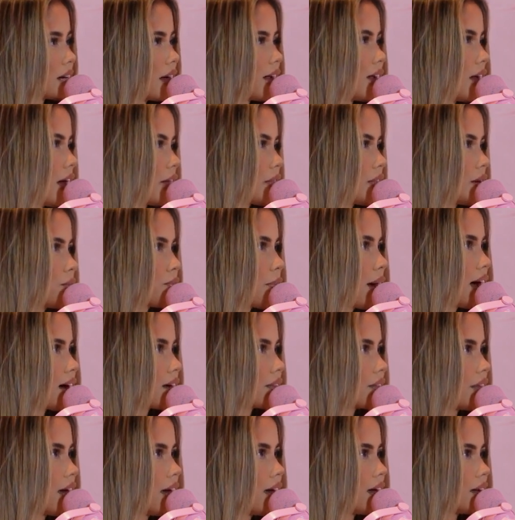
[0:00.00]
I think
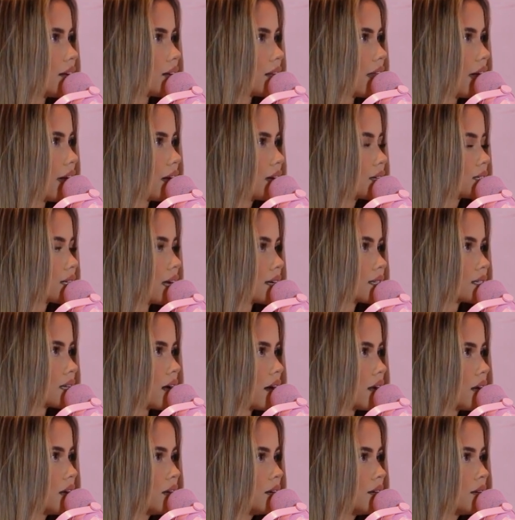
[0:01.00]
back then, like, because I
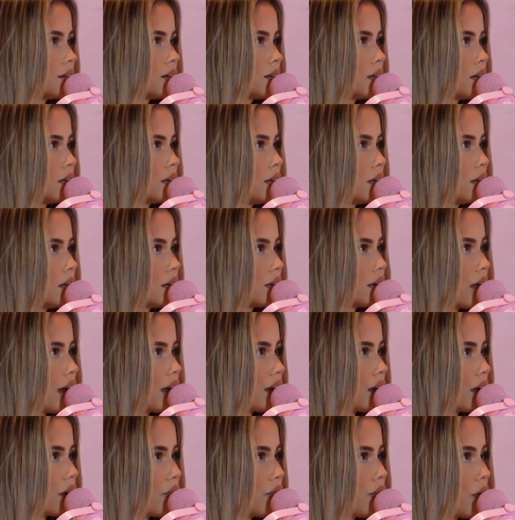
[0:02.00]
started
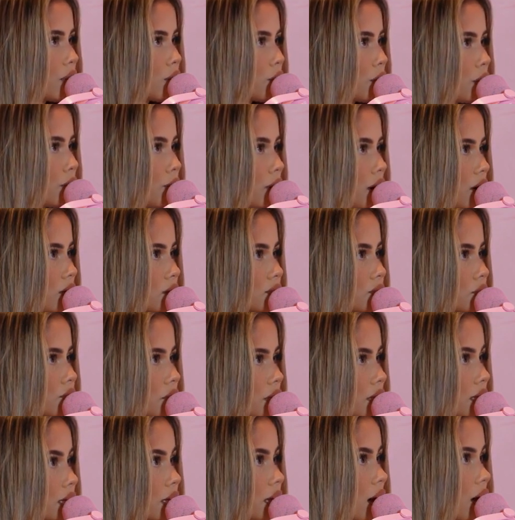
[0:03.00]
gaining a following when I was
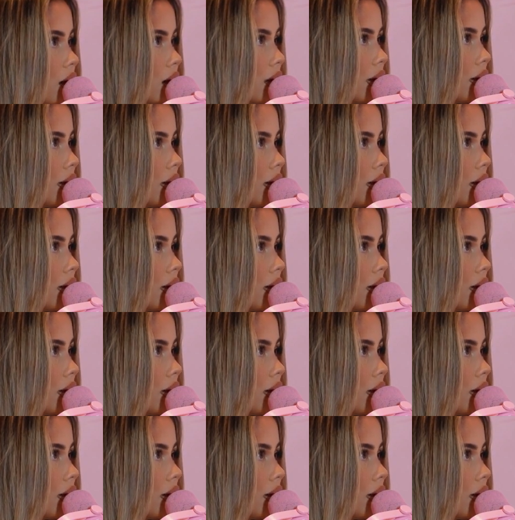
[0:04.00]
really young.